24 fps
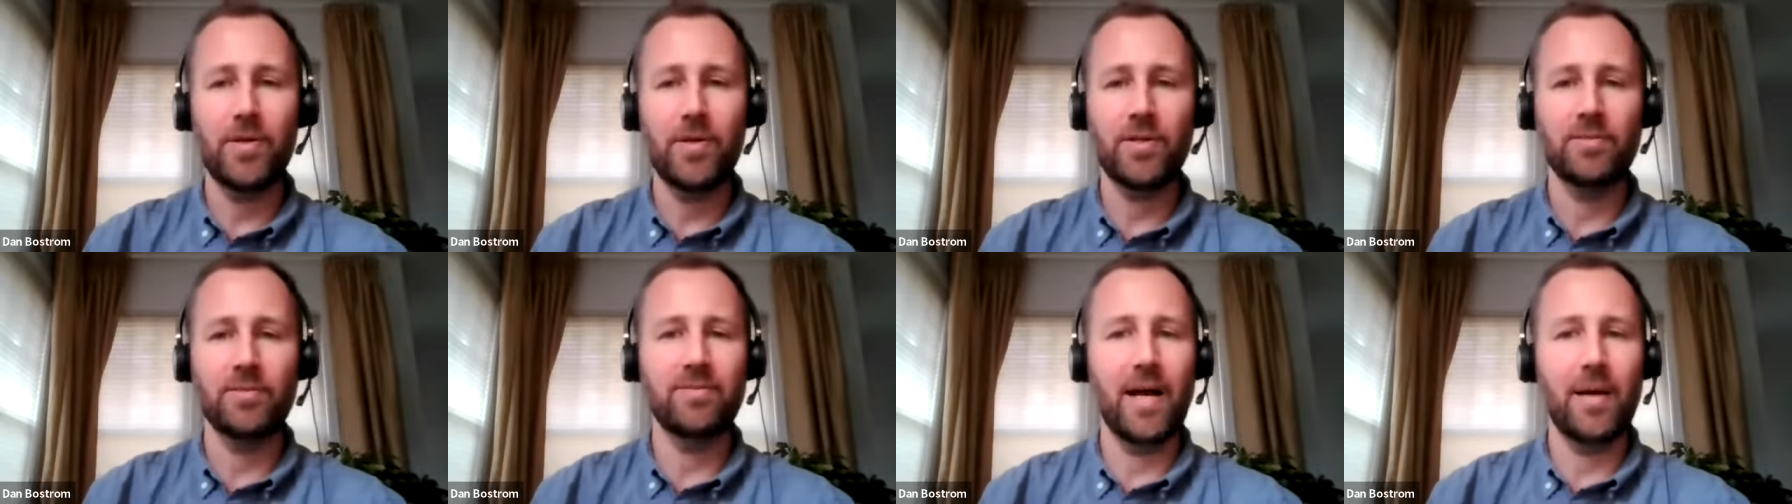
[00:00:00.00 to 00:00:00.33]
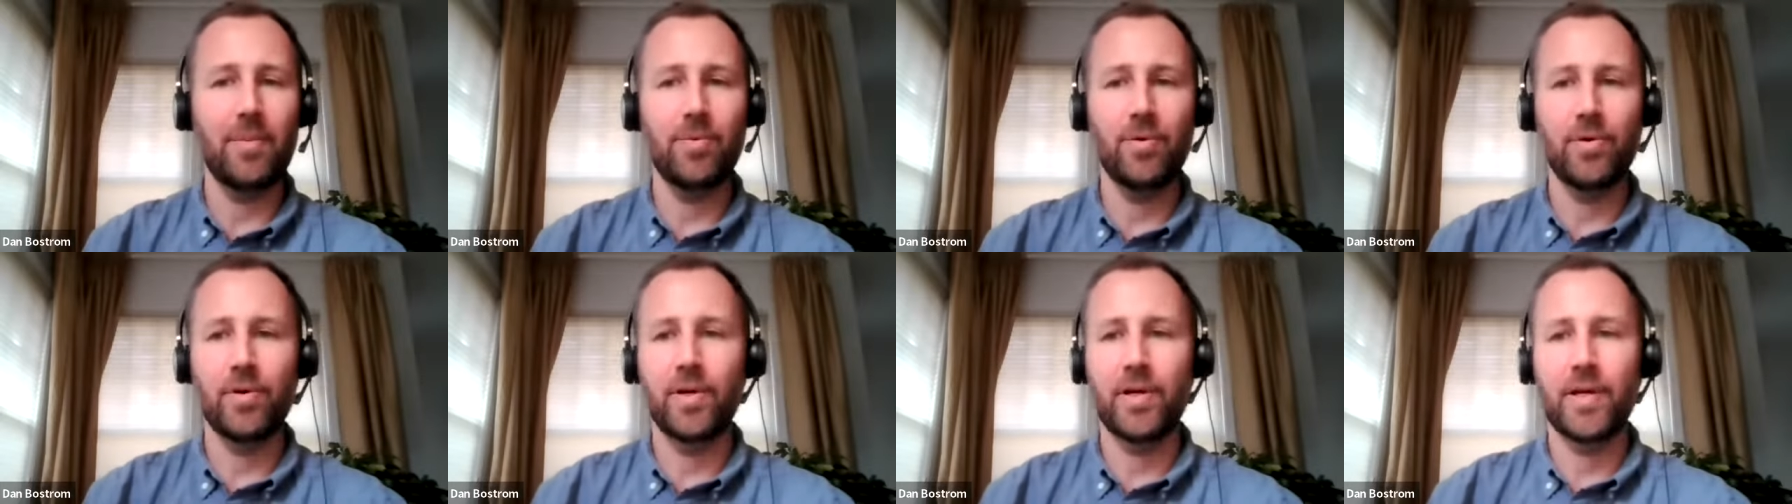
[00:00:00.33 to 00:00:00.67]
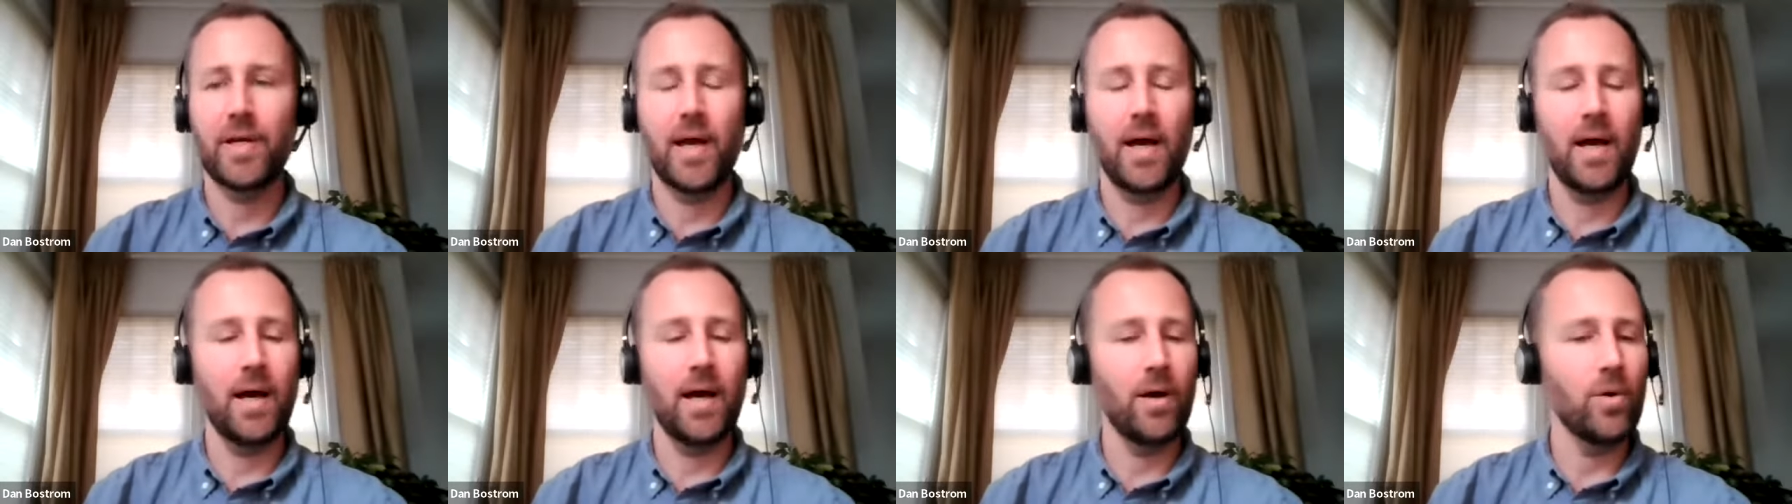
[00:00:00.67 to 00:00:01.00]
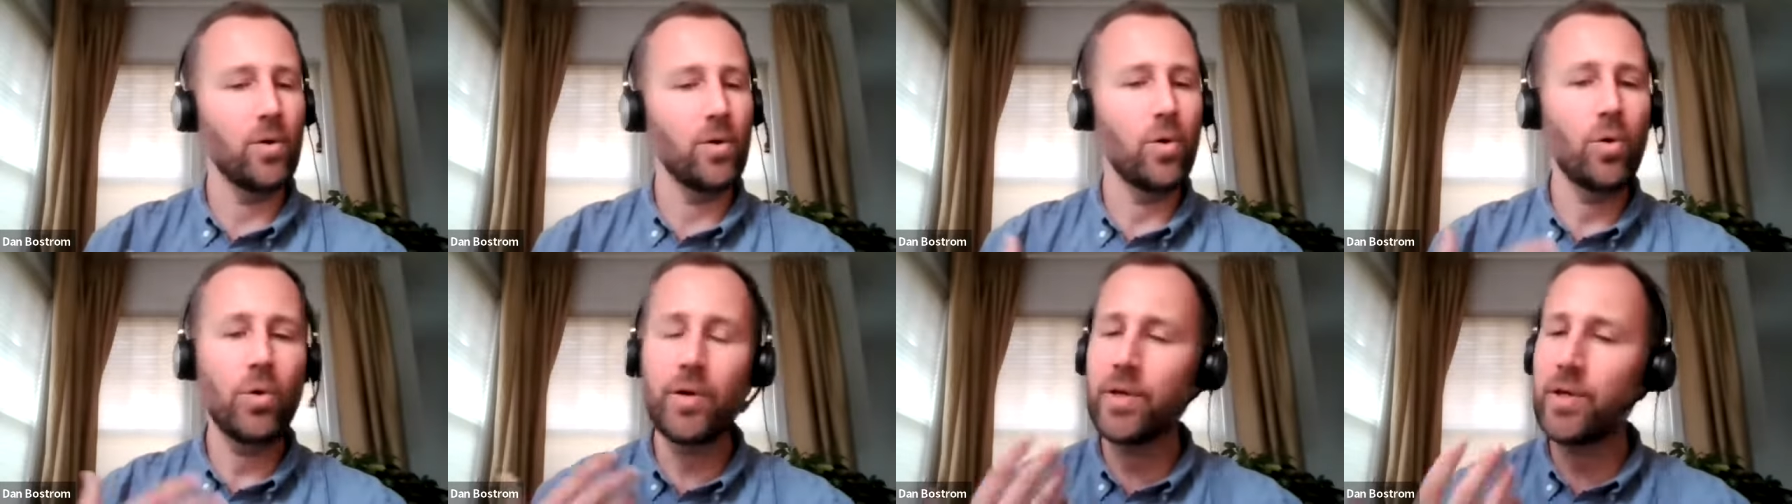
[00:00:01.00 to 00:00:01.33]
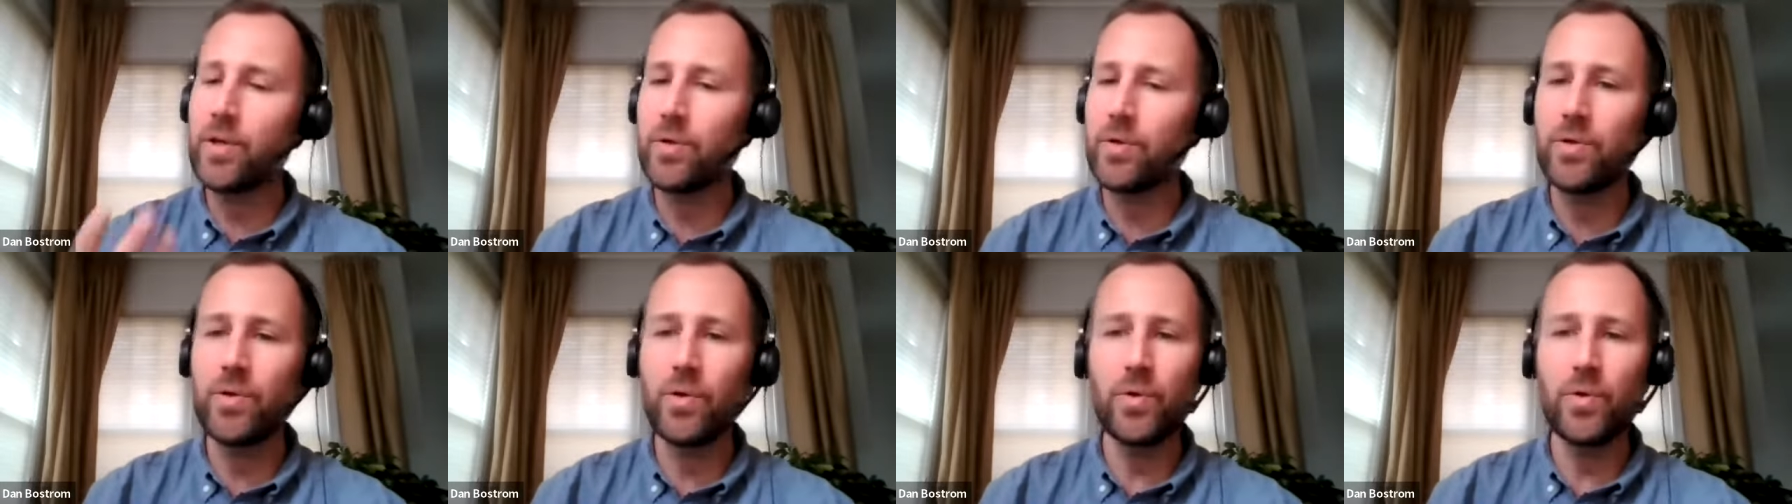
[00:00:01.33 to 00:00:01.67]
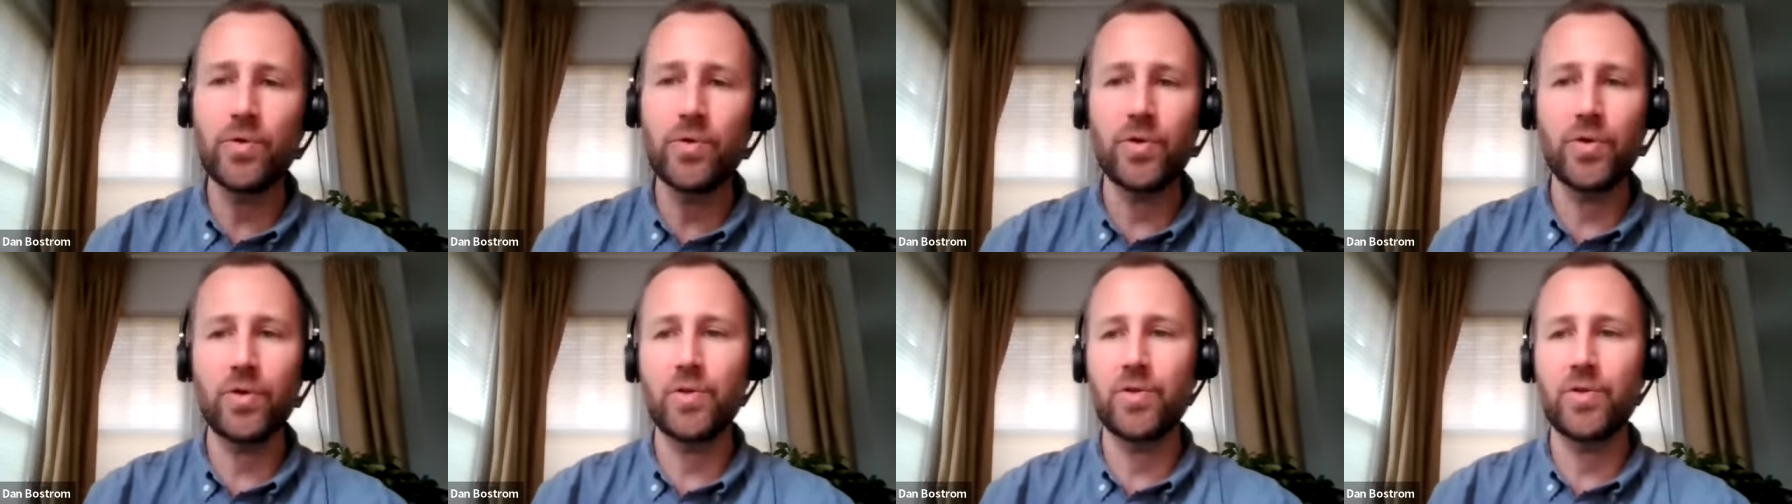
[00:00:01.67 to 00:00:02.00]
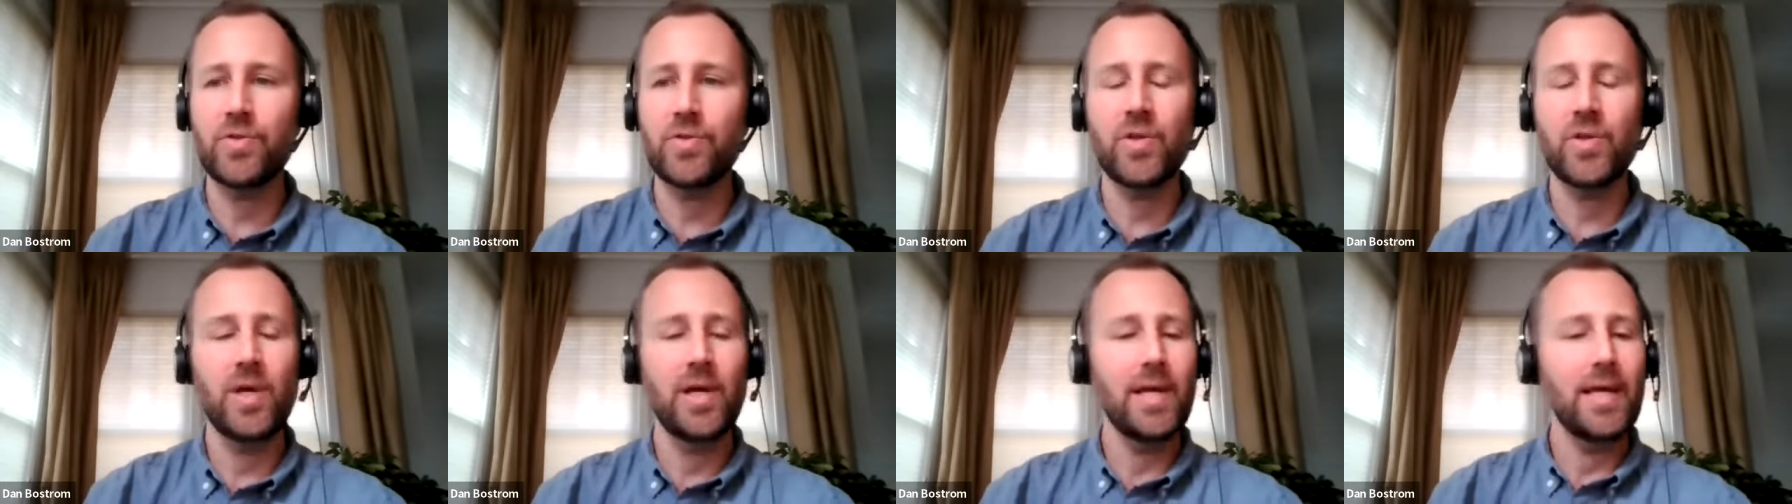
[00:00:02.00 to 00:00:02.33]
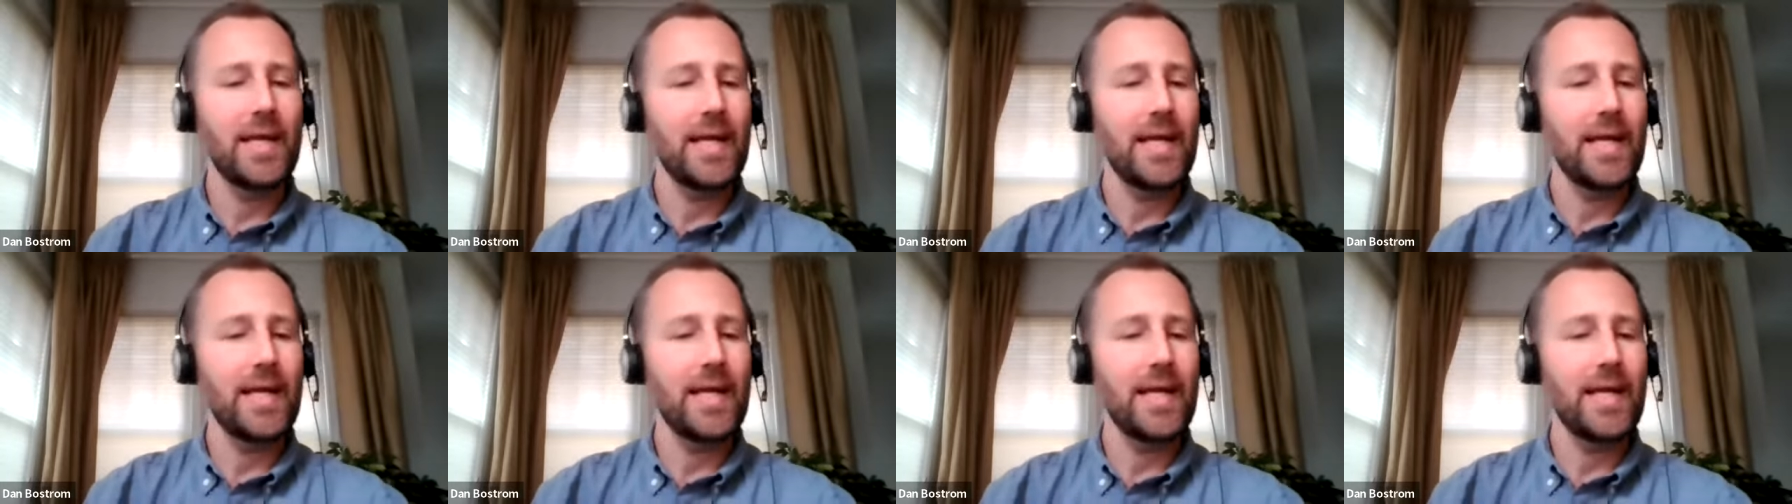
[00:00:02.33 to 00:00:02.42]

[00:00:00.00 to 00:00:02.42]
your library. Uh, who are your users?